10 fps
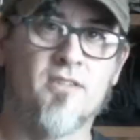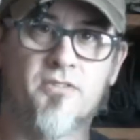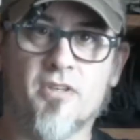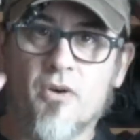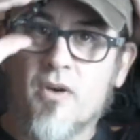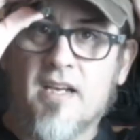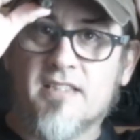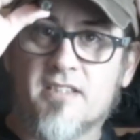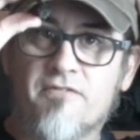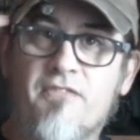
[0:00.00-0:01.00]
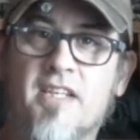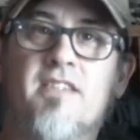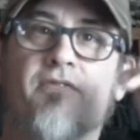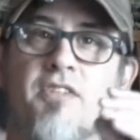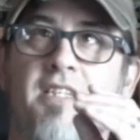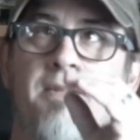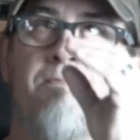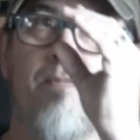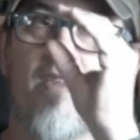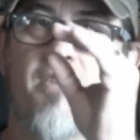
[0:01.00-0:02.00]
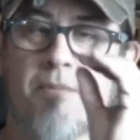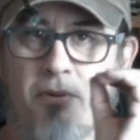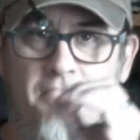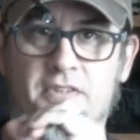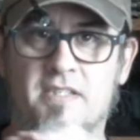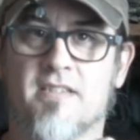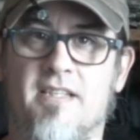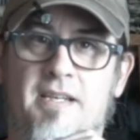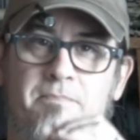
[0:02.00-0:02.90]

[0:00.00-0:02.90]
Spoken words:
So it's effectively the perfect headlamp